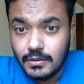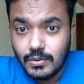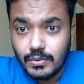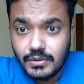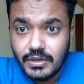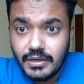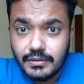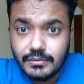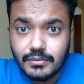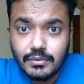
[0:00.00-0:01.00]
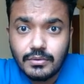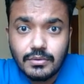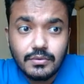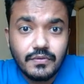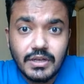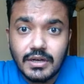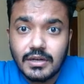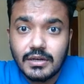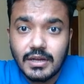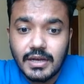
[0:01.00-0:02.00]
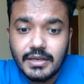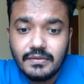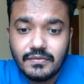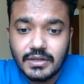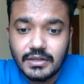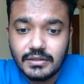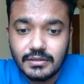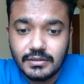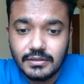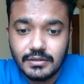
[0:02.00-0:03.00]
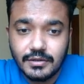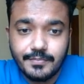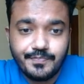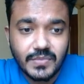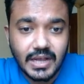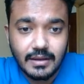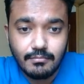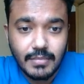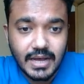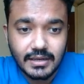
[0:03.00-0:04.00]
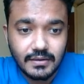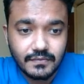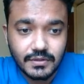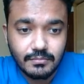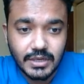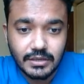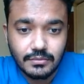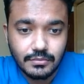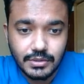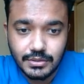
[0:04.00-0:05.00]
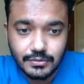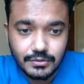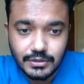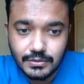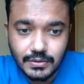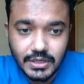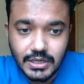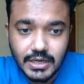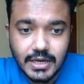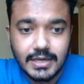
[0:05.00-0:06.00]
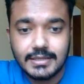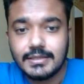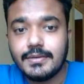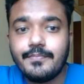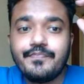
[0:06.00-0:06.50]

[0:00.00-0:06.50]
Okay, so we are live, and I'm back after my COVID duty today, and